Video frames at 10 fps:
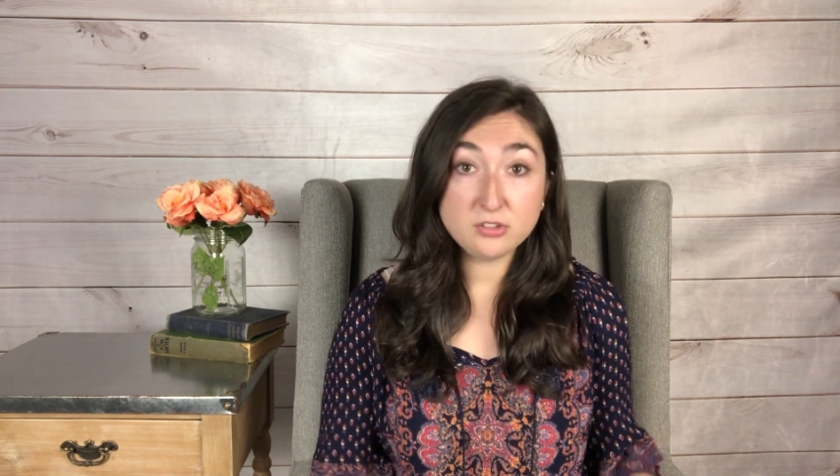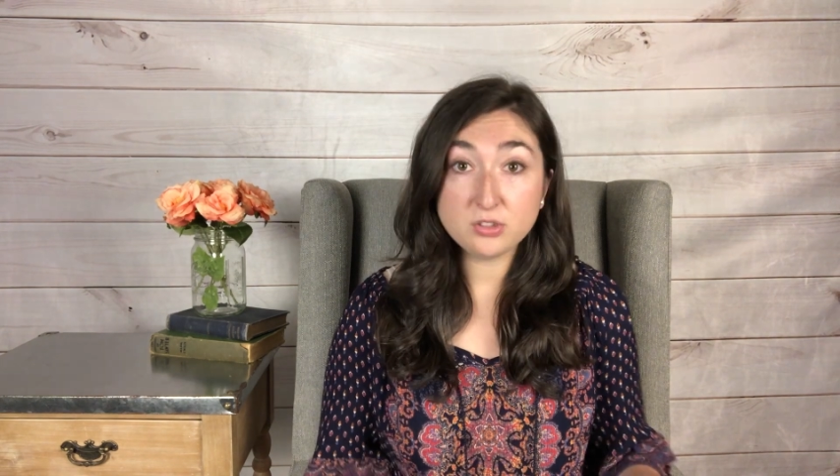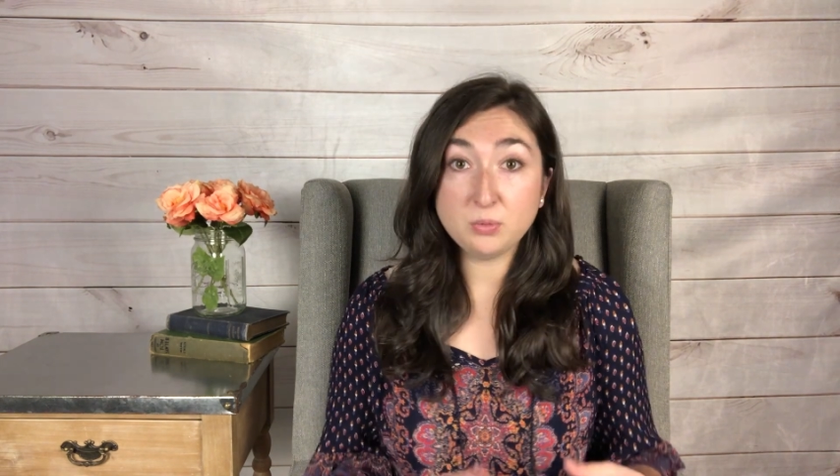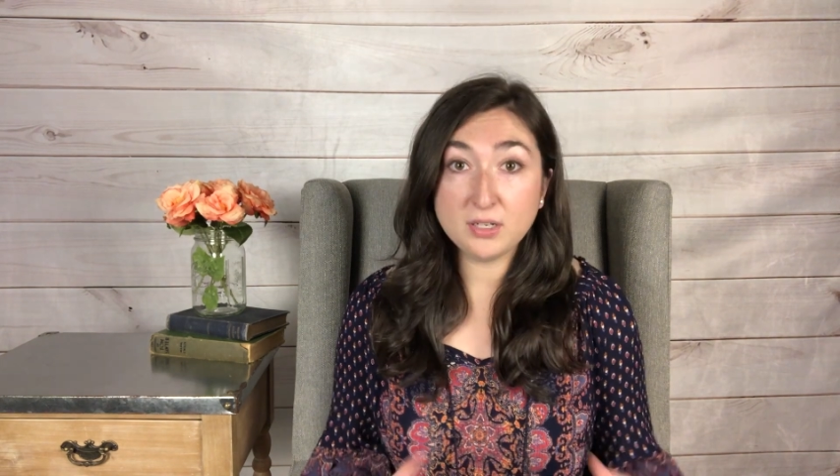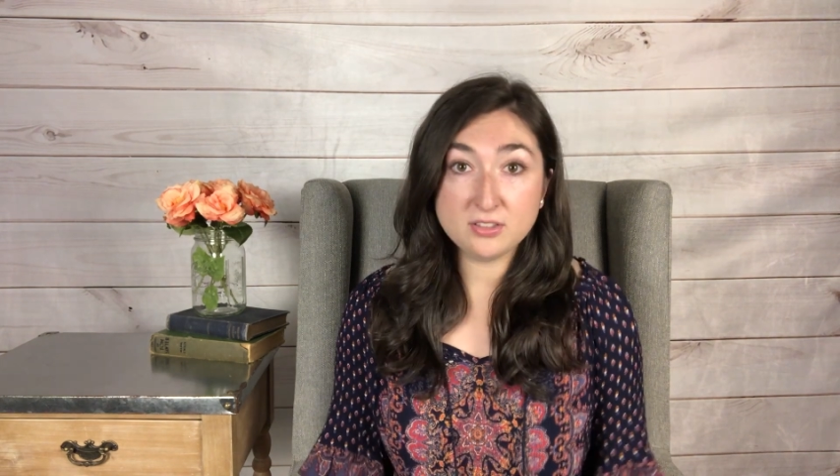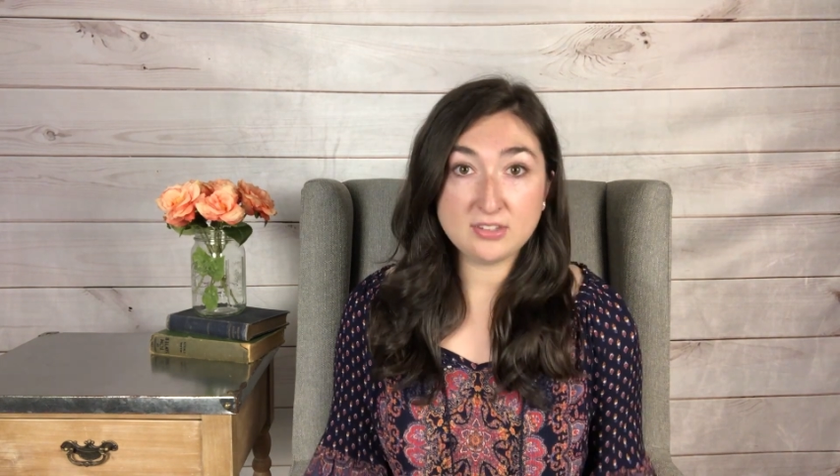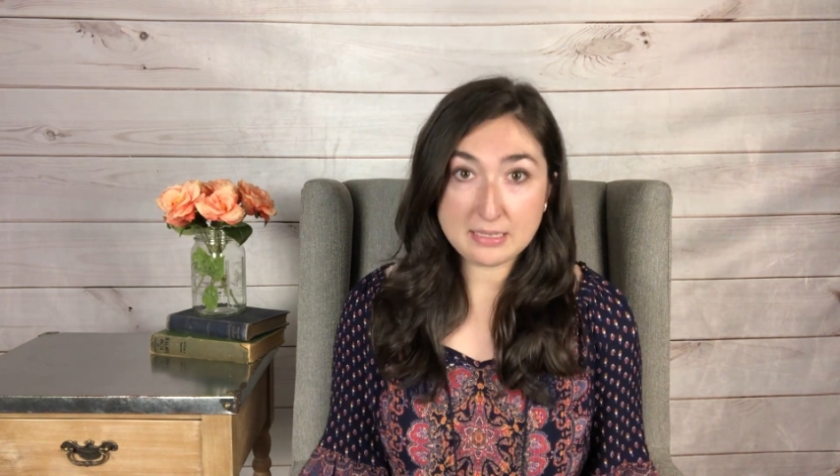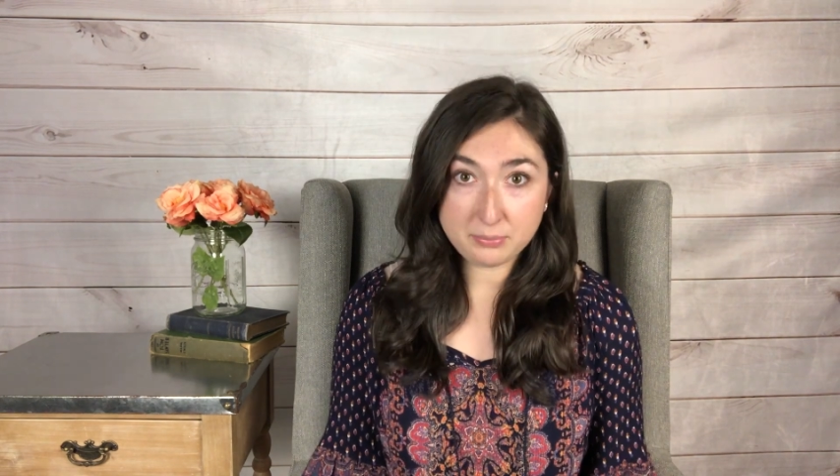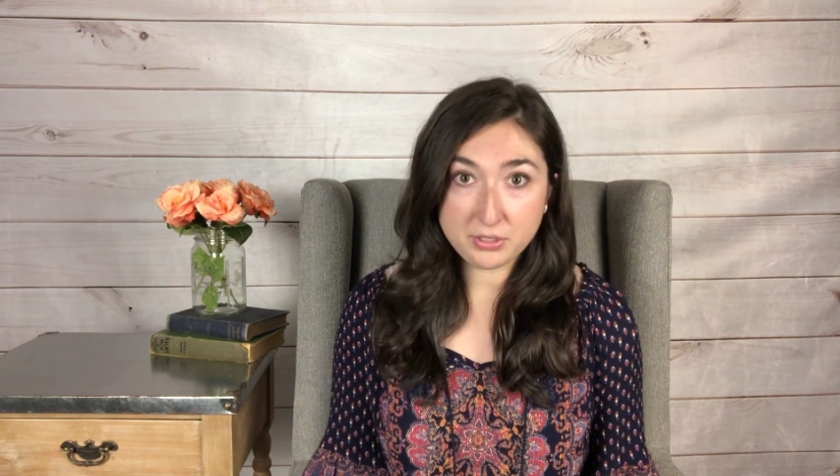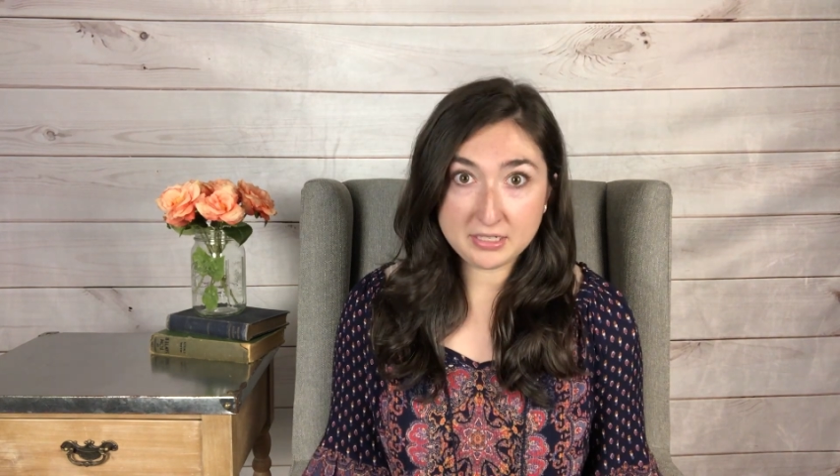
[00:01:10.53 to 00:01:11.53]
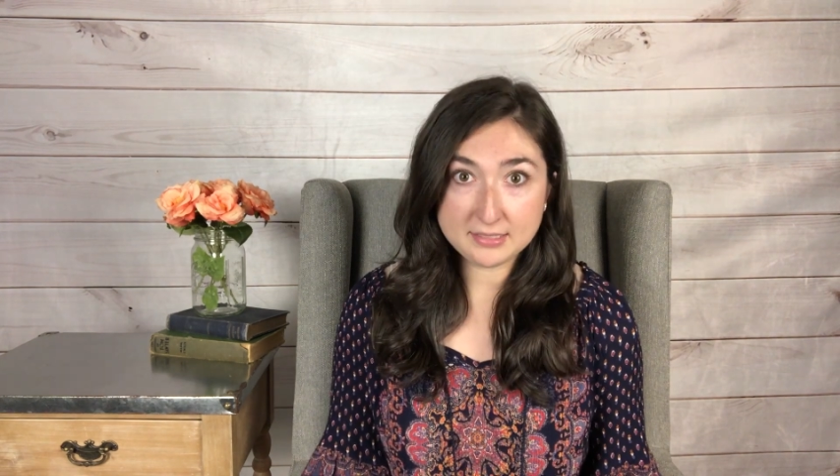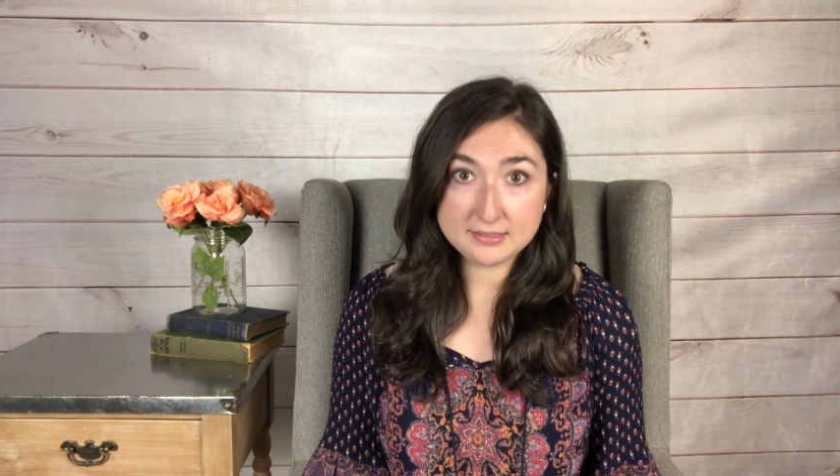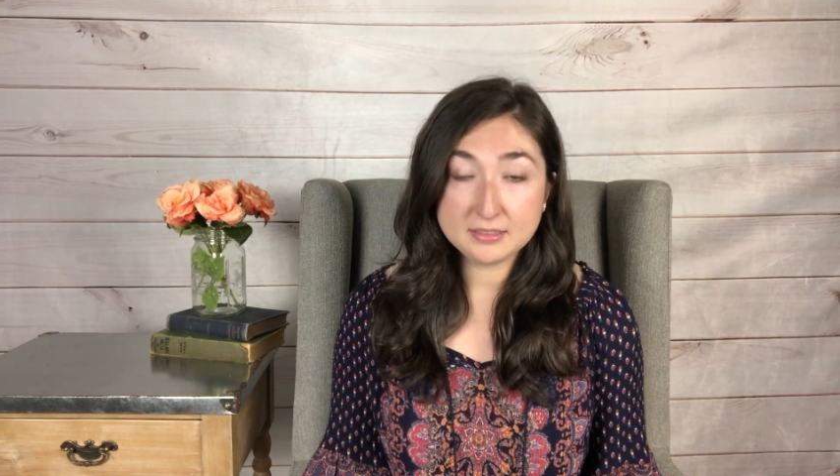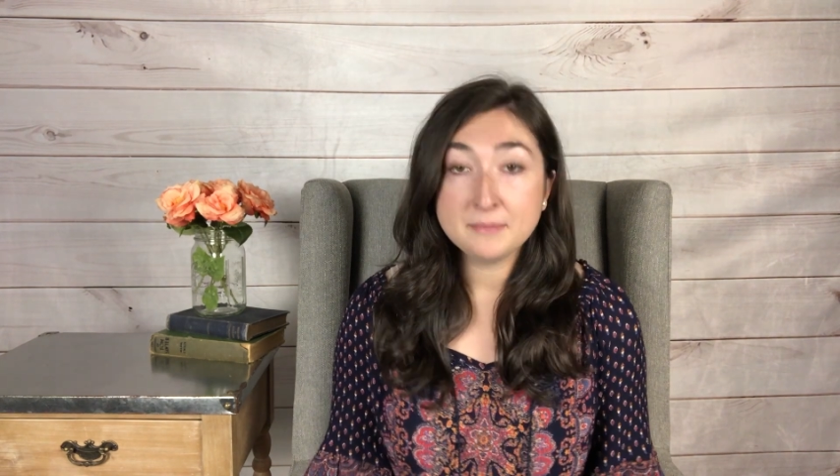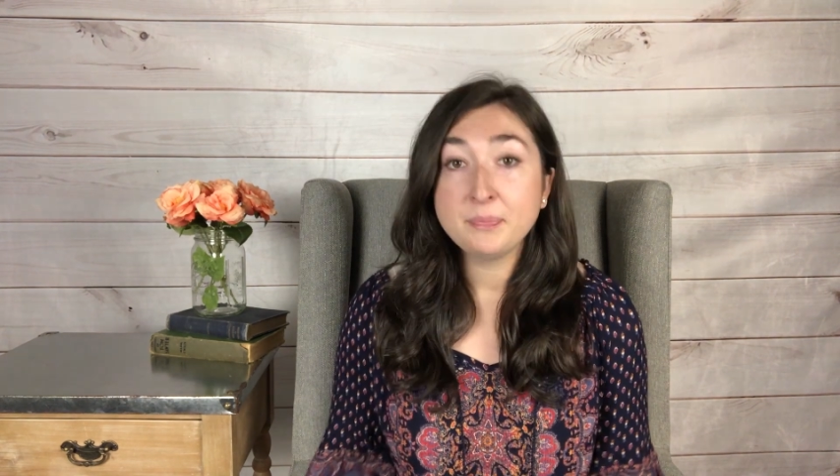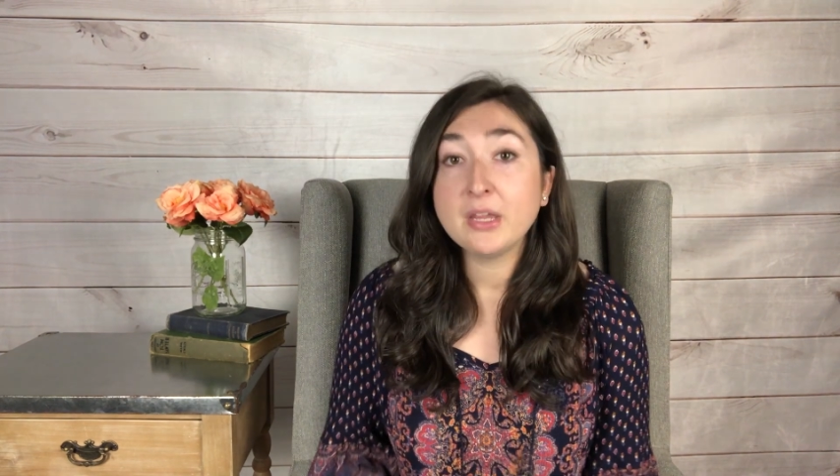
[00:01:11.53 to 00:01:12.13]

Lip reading: so where does that put us?